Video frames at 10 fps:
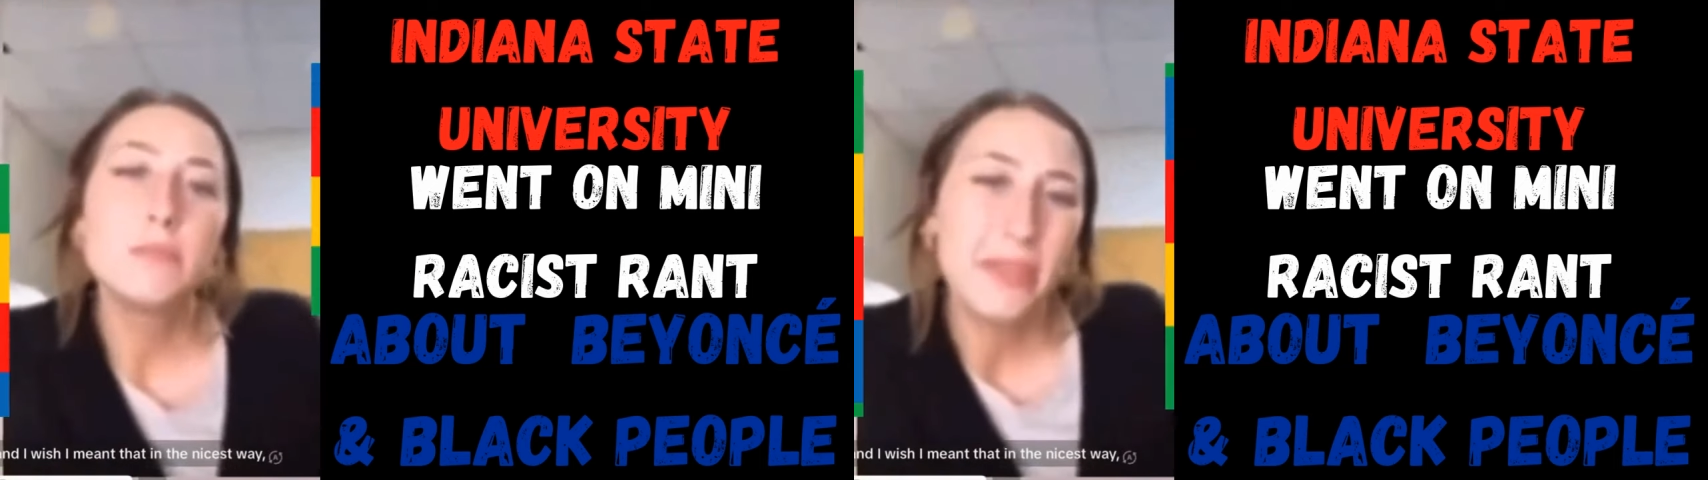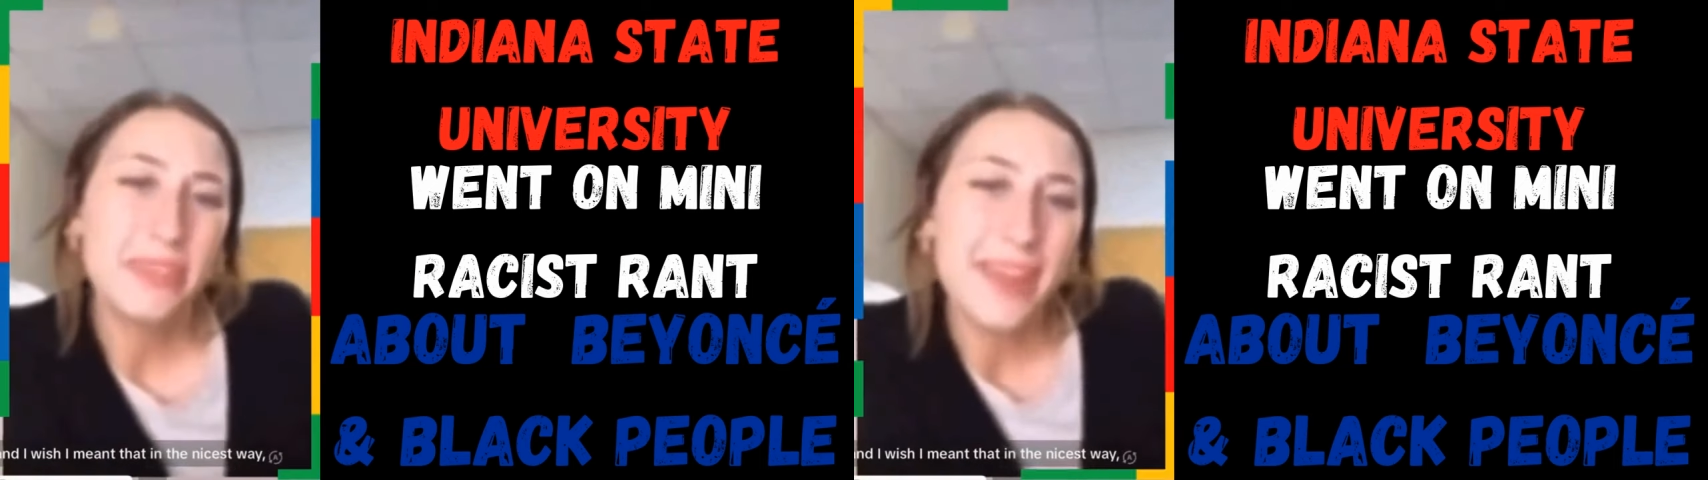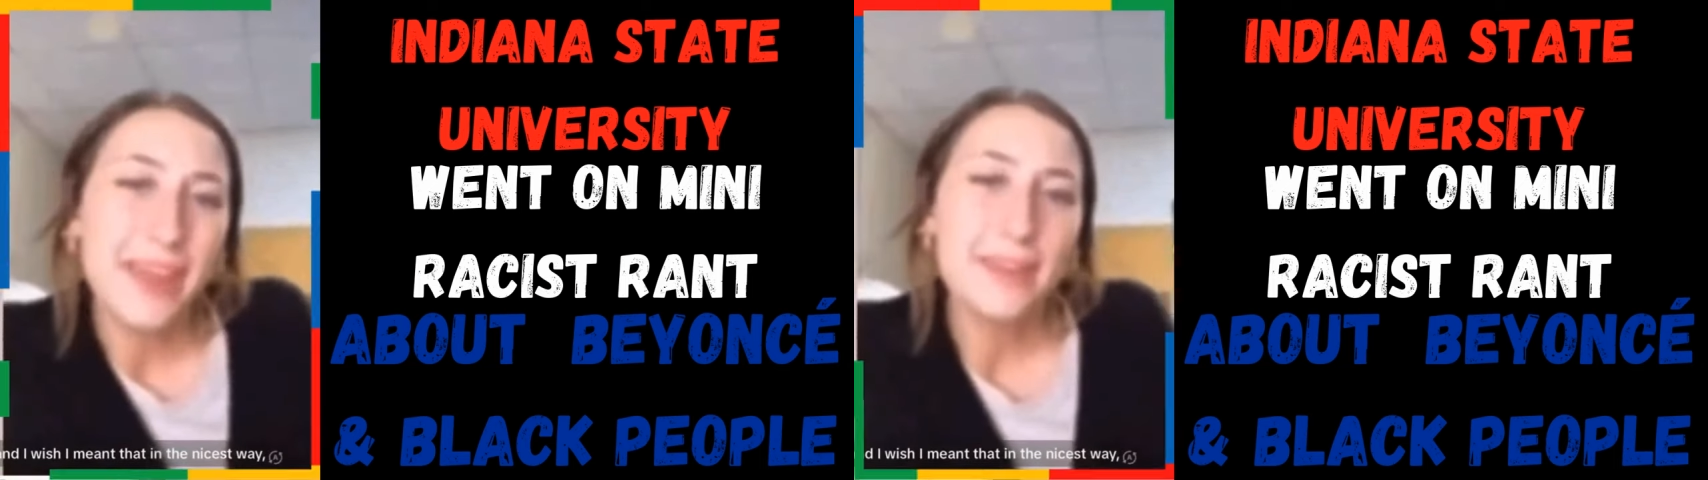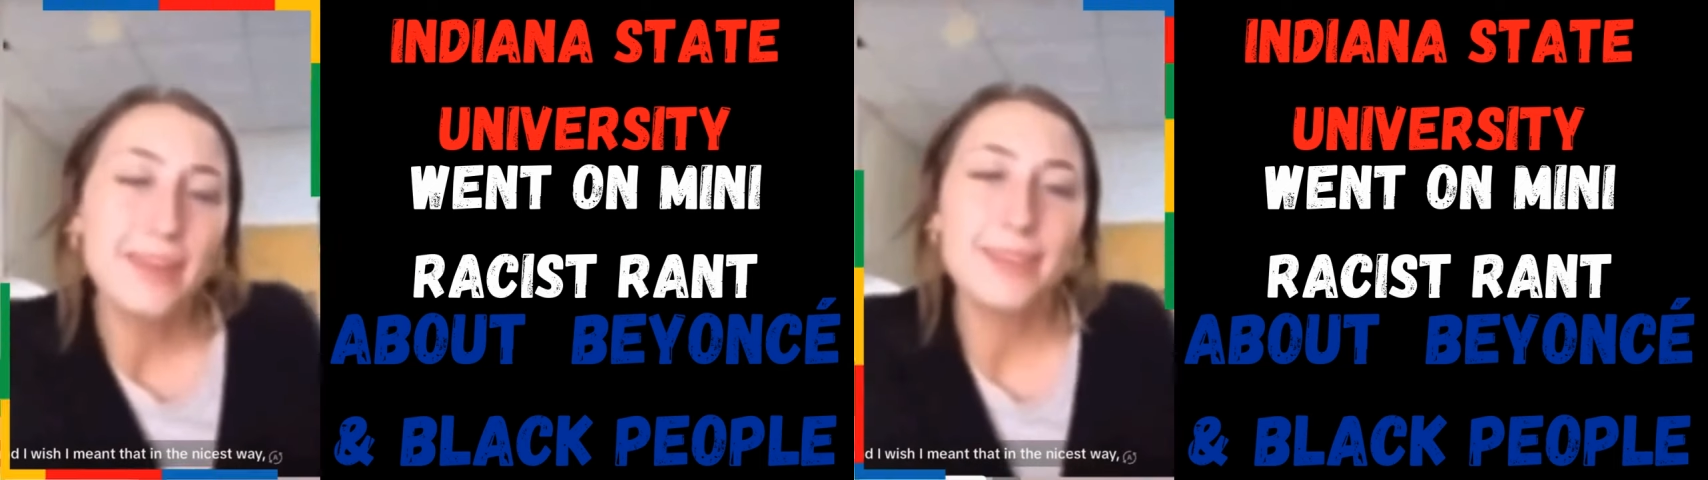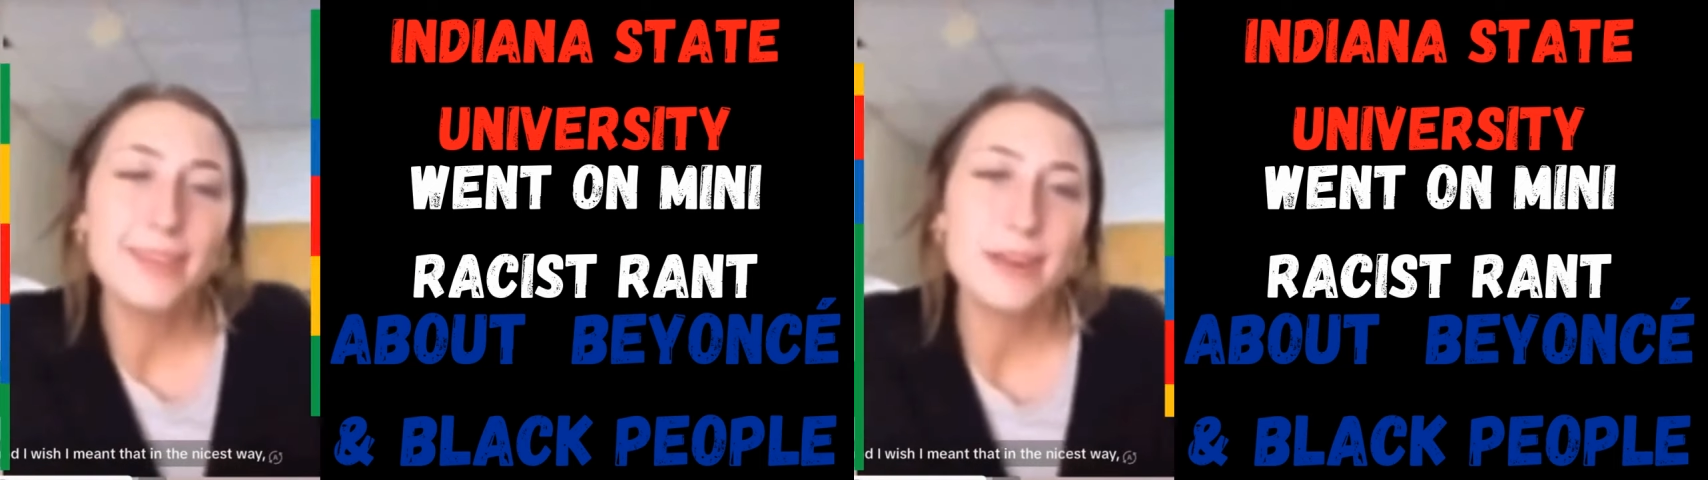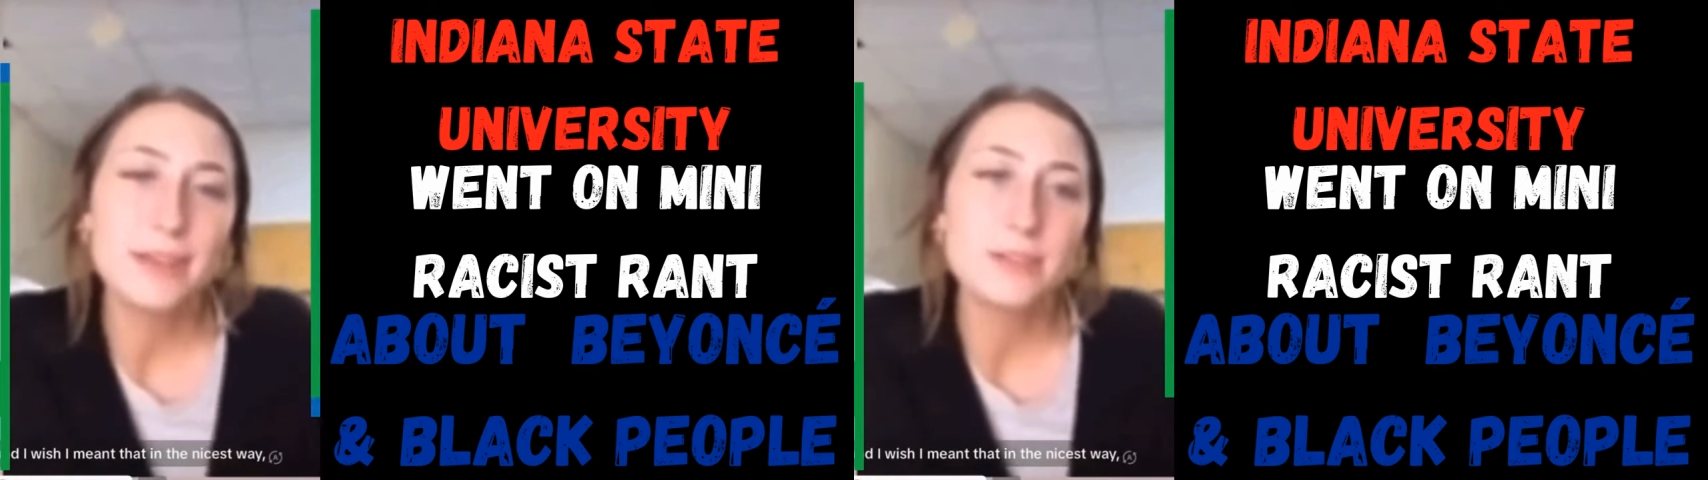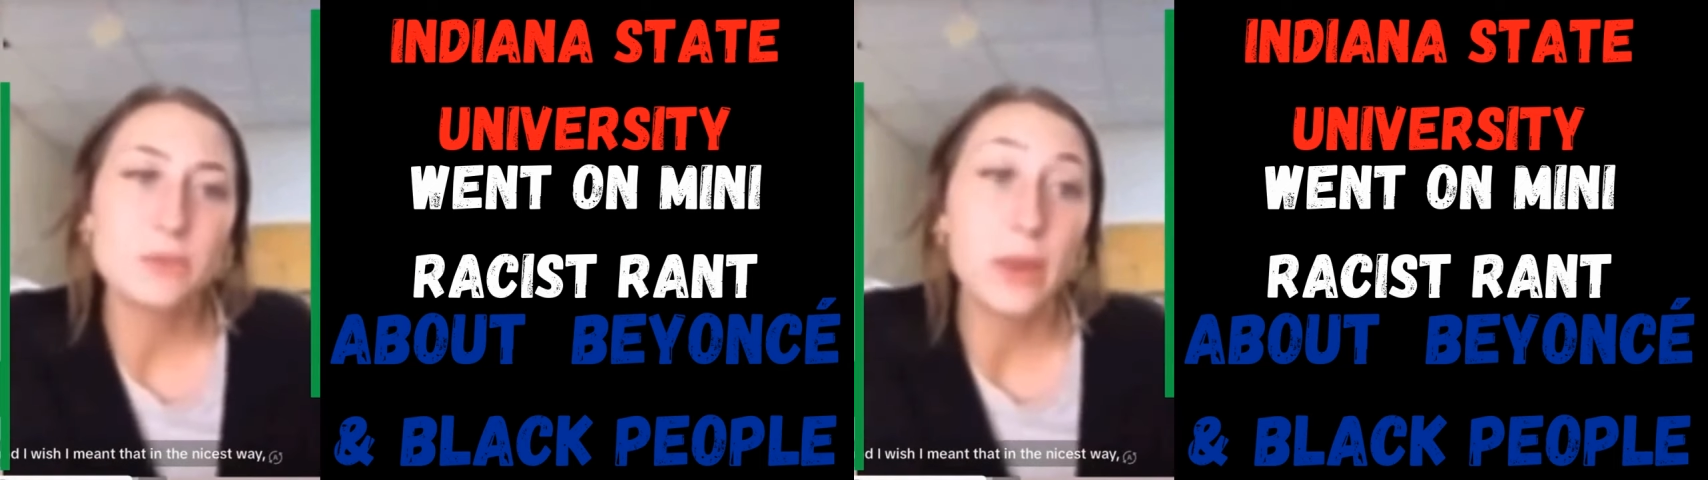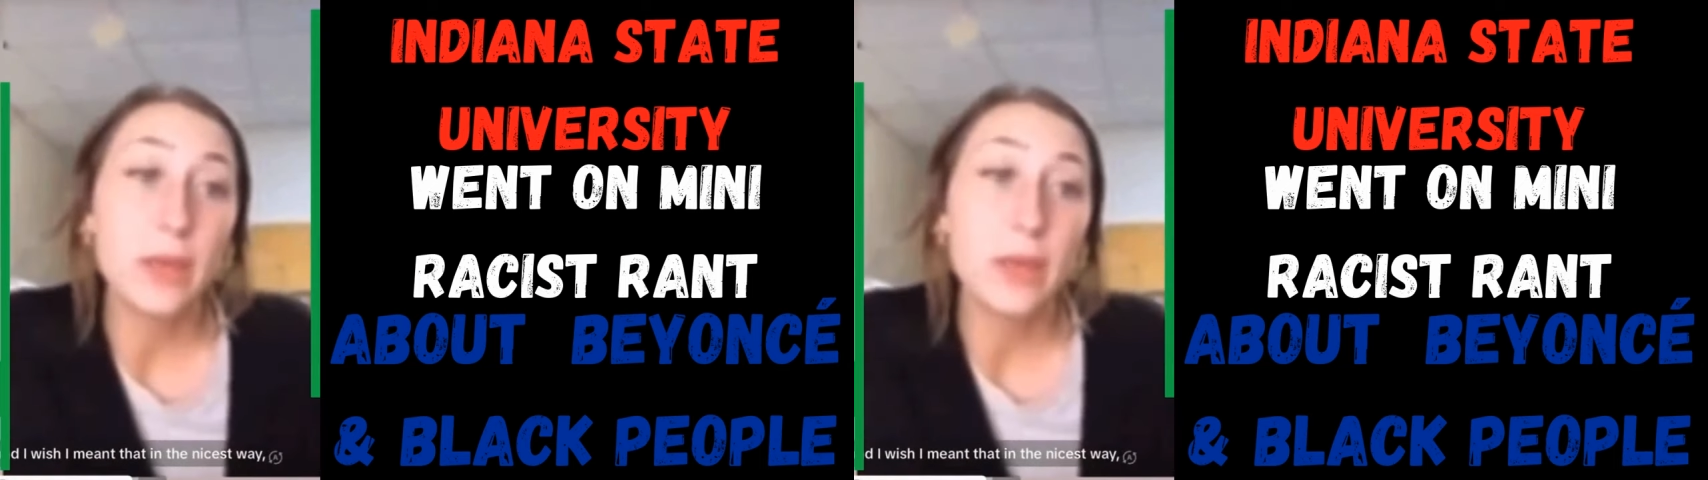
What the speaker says: meant that in the nicest